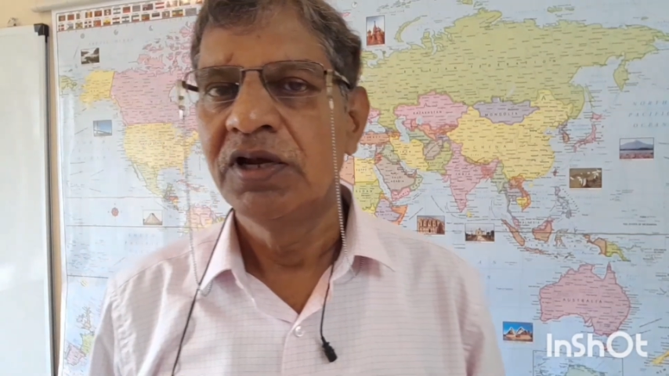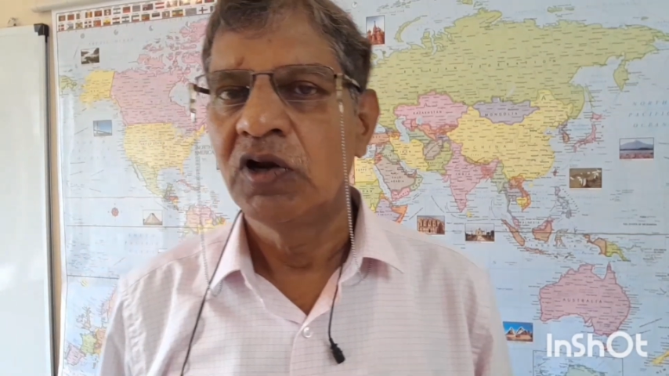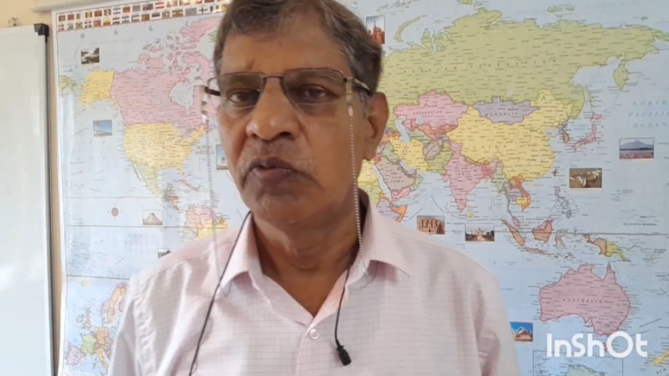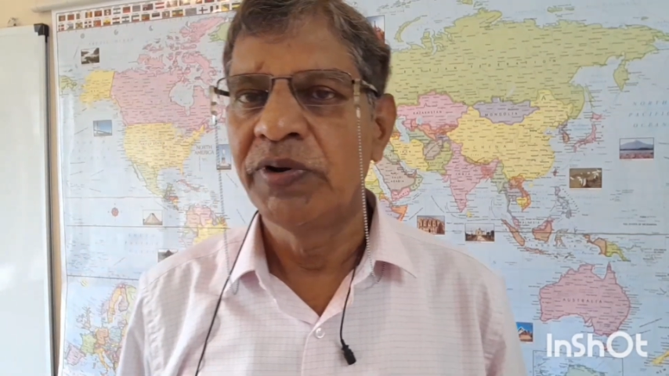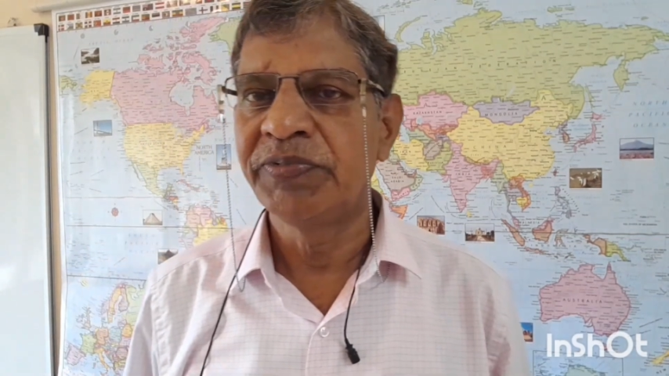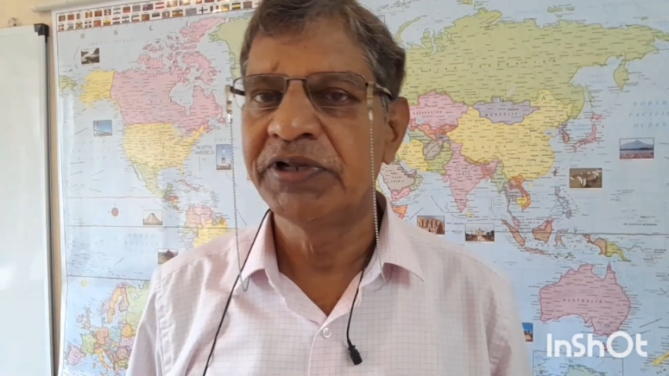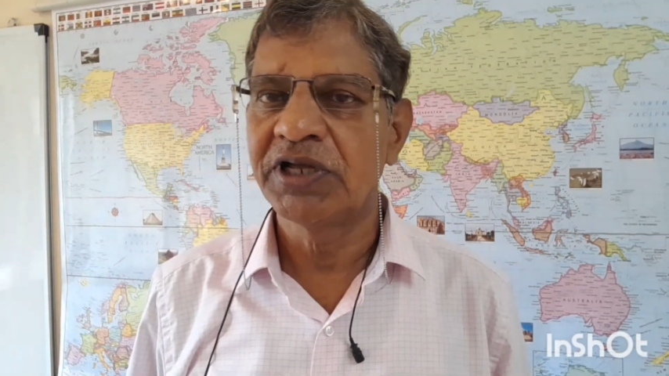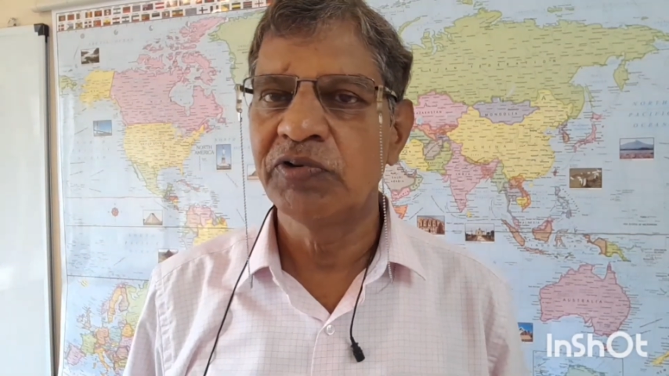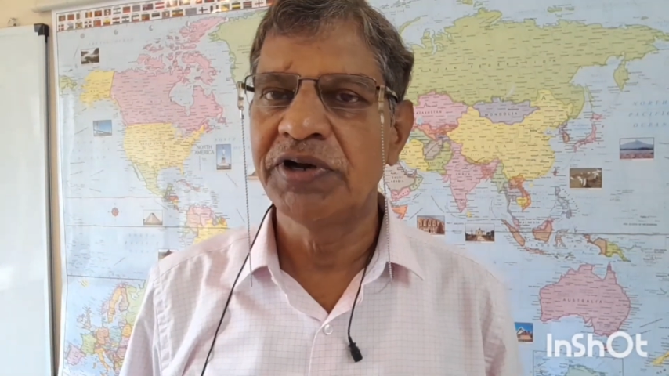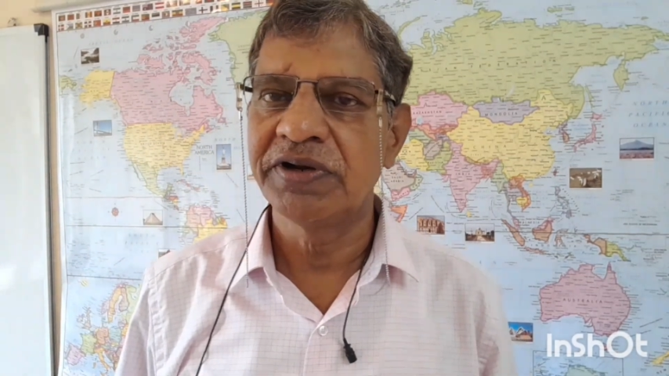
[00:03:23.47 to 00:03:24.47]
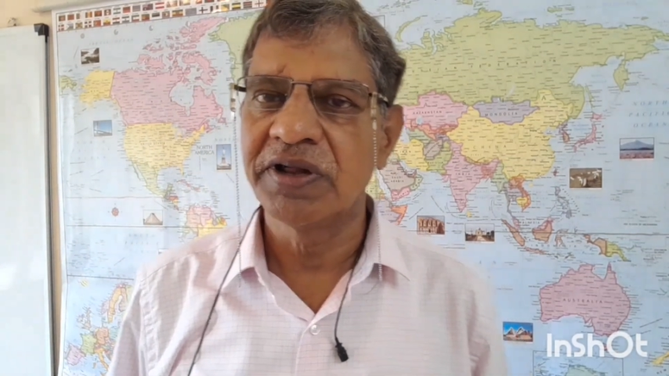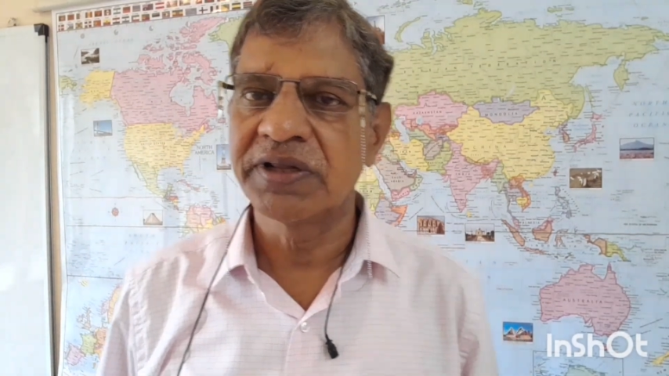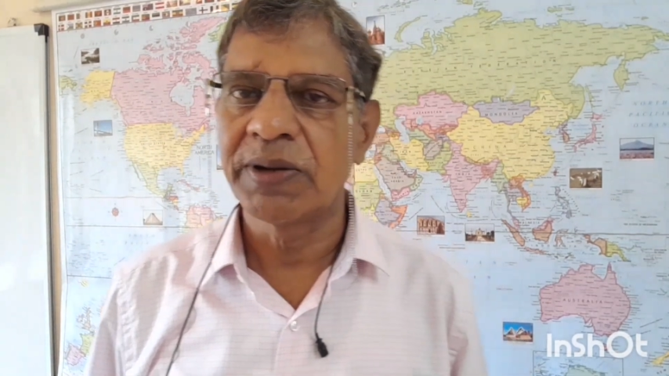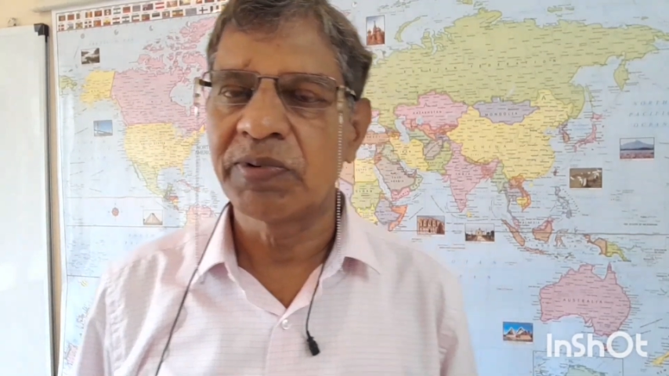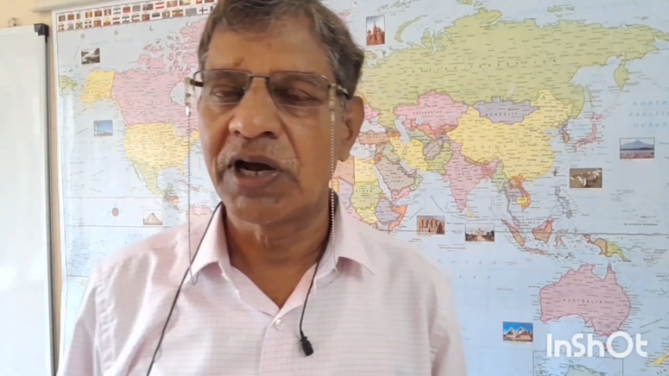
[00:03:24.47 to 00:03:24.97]
Now 50,000 tons
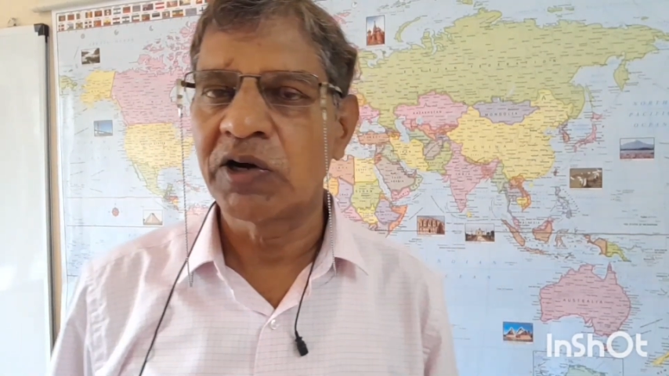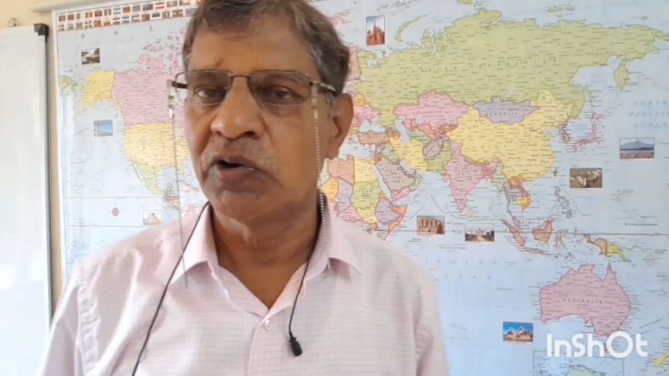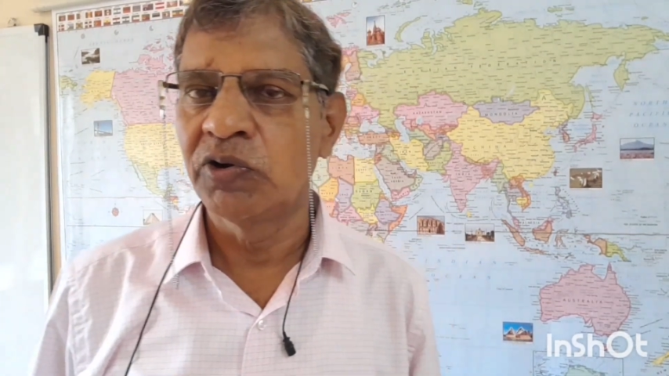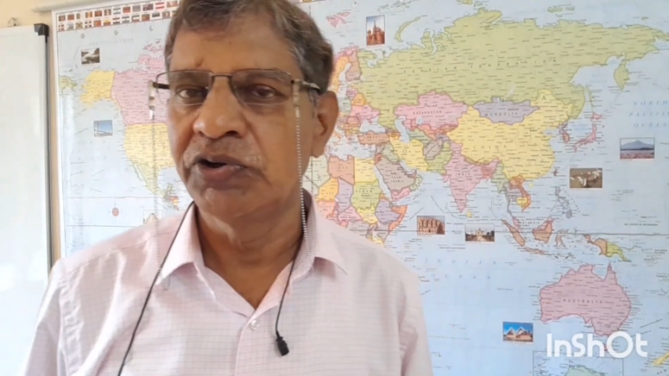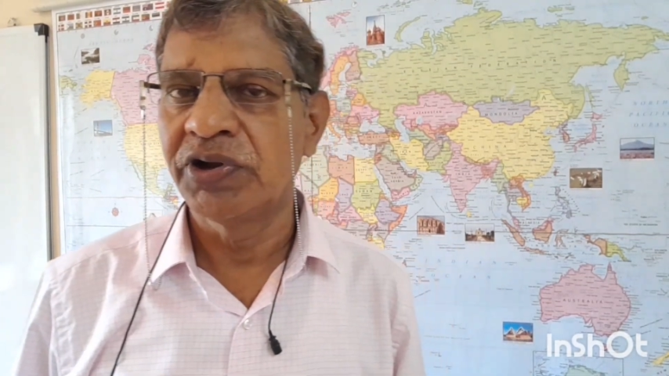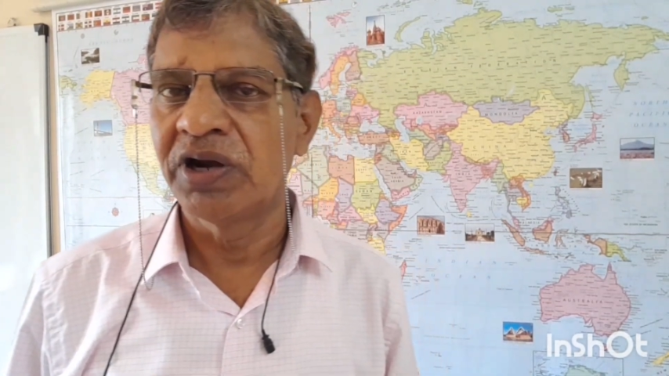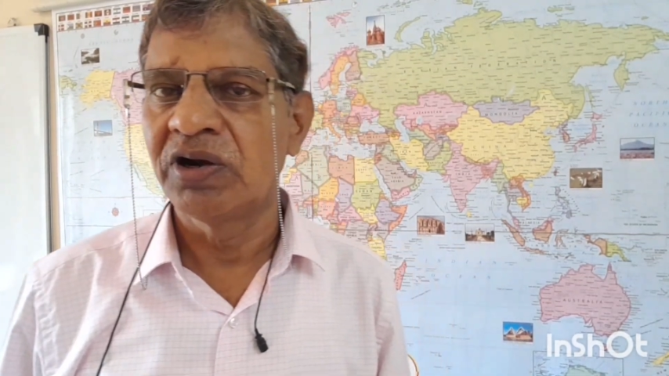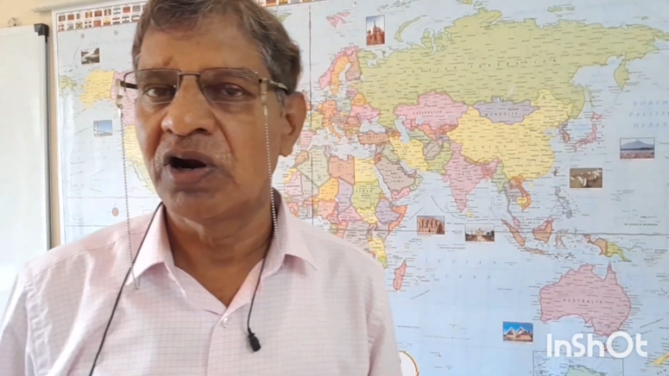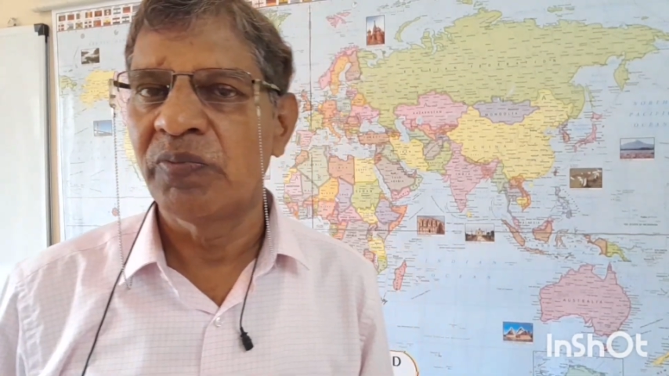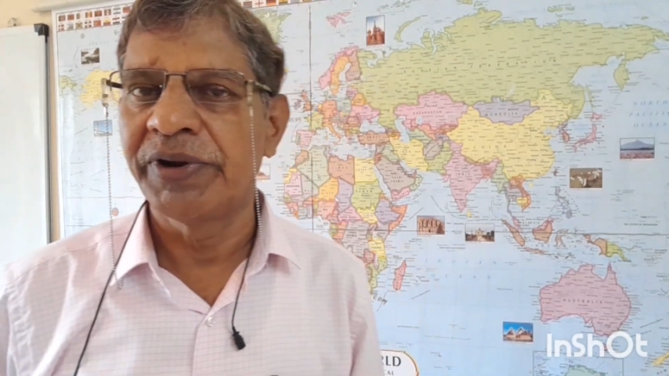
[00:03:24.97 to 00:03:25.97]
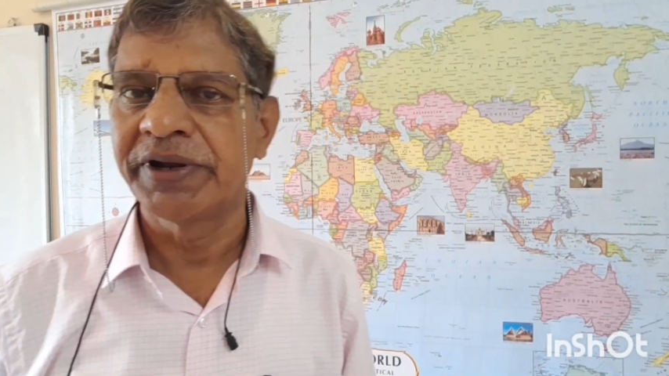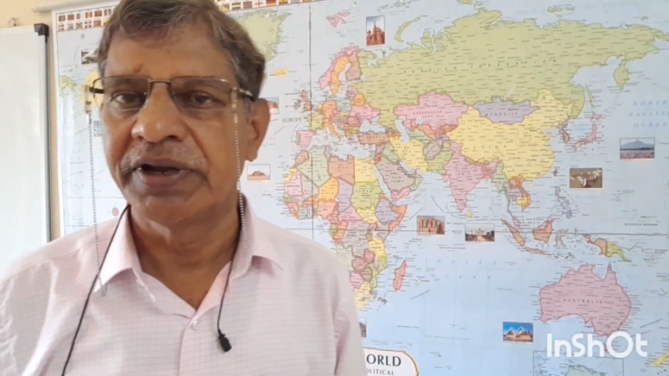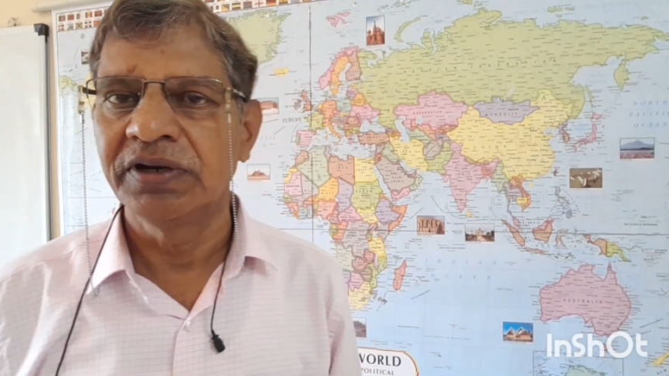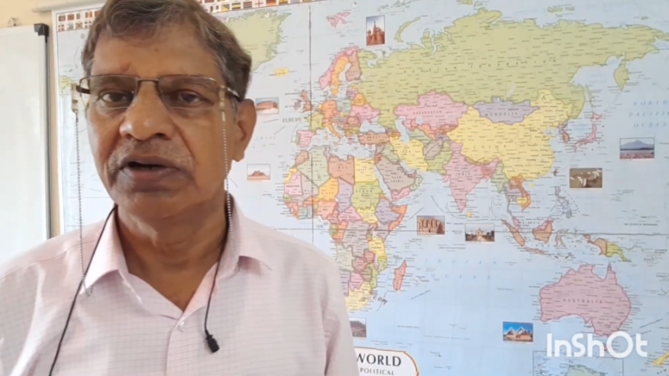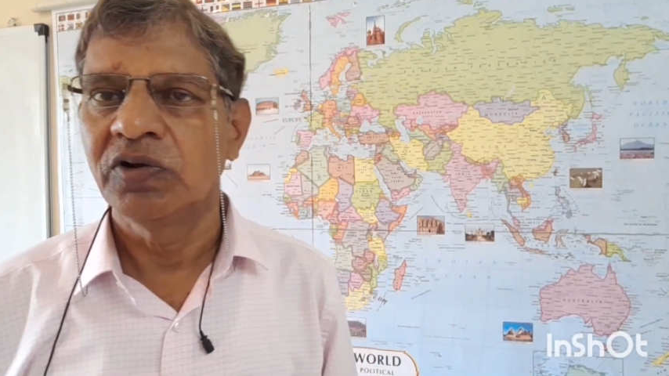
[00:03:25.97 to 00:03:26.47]
of cargo you cannot bring
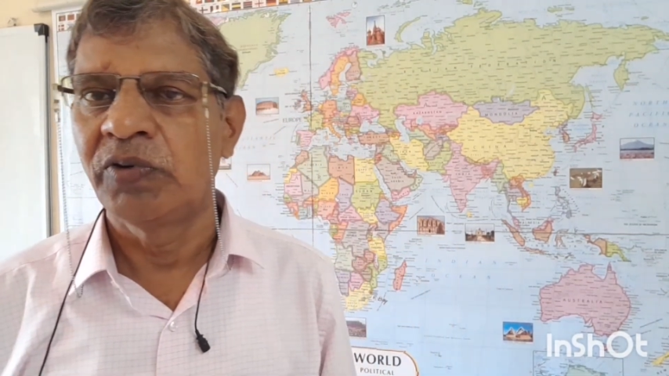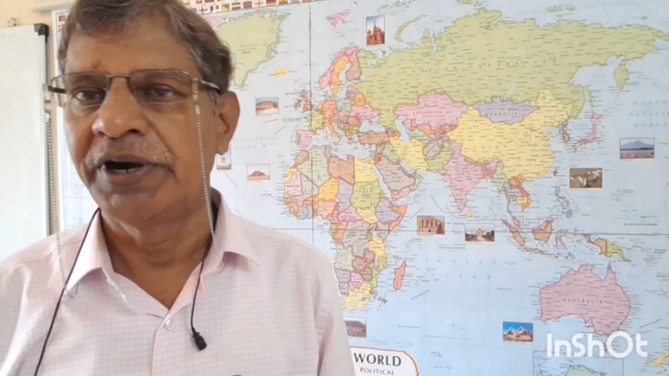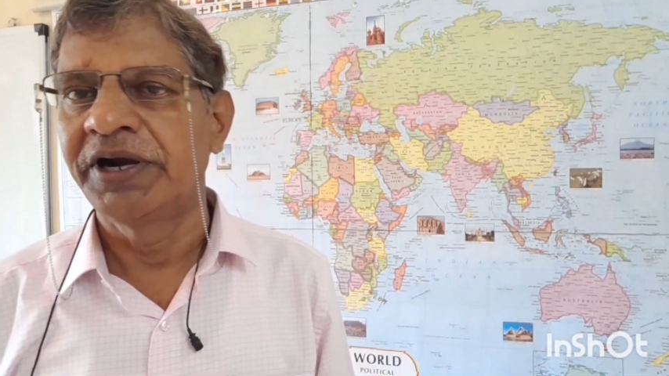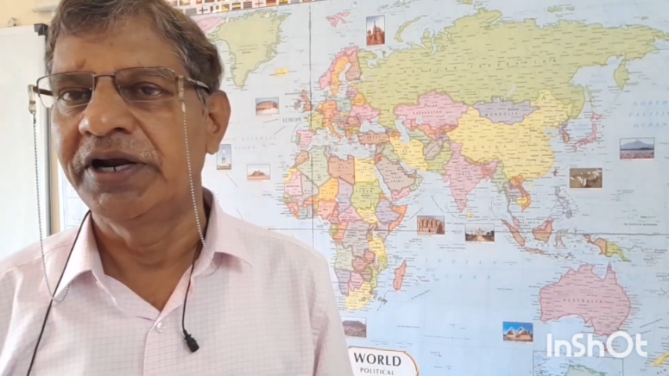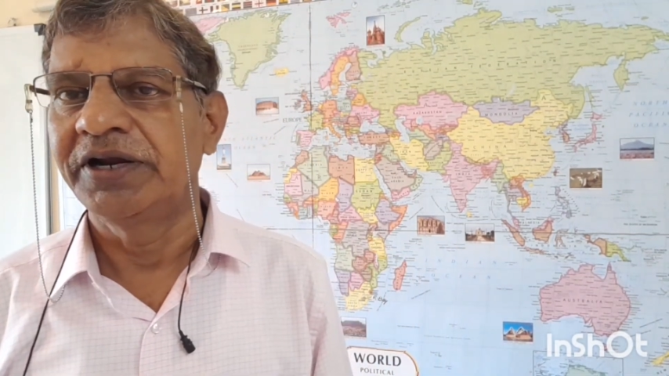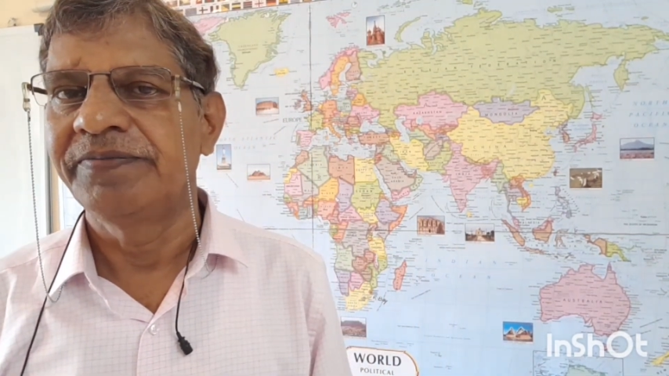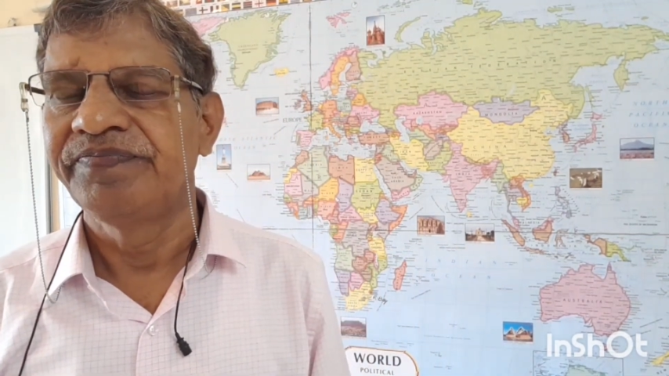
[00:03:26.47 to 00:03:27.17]
in one day.